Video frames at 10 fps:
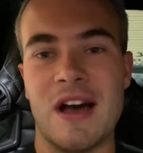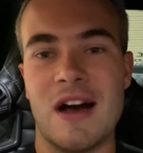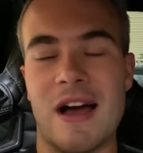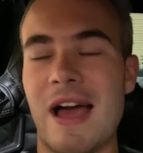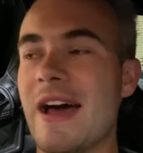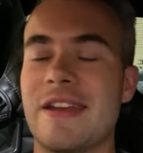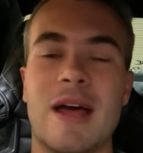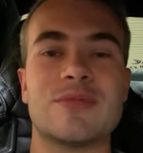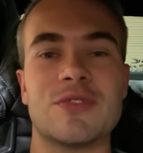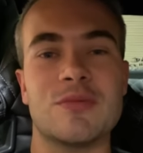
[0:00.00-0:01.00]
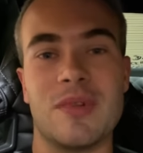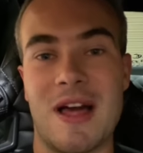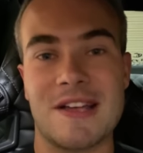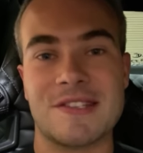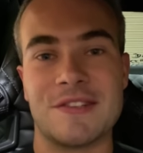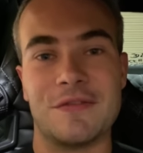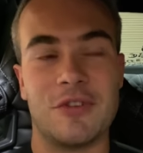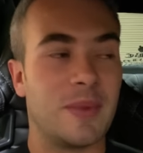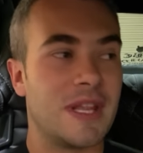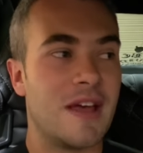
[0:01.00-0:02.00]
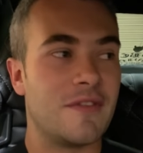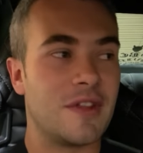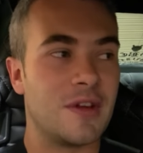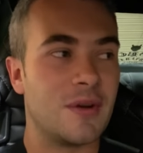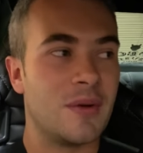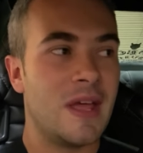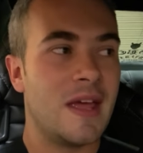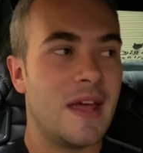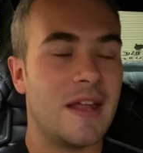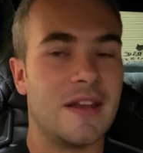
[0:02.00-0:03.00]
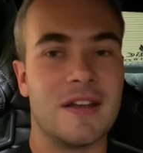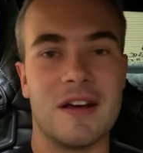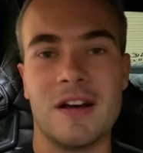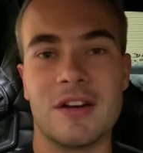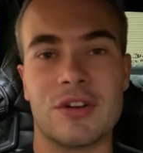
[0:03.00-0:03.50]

Uh, I had an absolute blast filming that video and uh,